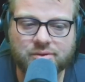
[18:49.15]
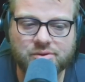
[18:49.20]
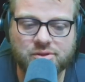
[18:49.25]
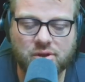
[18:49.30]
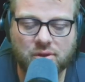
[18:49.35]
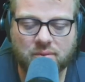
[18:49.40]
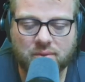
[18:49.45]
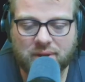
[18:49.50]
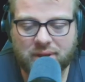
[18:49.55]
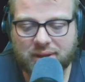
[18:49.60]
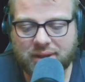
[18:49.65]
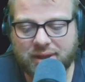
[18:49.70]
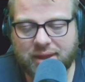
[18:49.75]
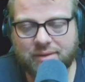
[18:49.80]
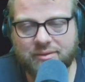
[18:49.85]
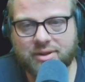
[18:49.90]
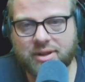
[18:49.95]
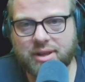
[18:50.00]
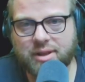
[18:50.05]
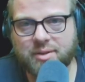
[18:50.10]
So
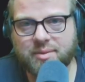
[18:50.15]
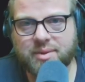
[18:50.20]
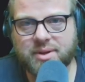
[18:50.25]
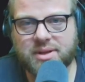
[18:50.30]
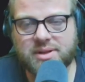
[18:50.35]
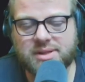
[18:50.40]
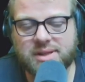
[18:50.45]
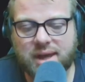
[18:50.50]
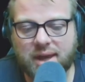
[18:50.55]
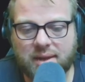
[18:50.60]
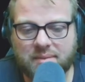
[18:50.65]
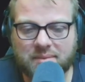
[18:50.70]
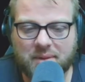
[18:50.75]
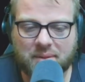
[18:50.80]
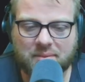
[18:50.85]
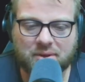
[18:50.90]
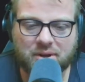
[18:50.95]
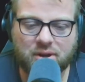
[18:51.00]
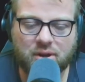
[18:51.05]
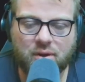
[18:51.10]
give it a little bit of time.
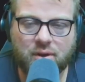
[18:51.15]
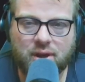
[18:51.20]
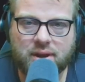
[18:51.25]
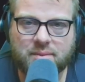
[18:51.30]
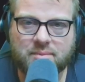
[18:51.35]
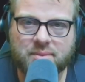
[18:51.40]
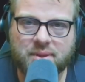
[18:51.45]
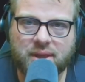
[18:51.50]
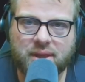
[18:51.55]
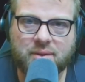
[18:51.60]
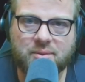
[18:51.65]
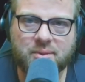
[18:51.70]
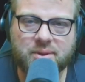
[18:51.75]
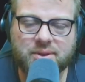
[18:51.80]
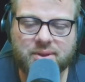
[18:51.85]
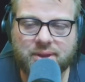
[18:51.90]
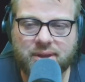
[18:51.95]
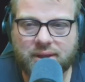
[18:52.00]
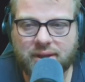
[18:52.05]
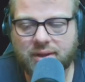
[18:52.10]
I'm going to go ahead and play
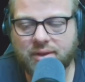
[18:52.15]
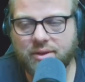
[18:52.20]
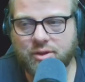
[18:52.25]
with it.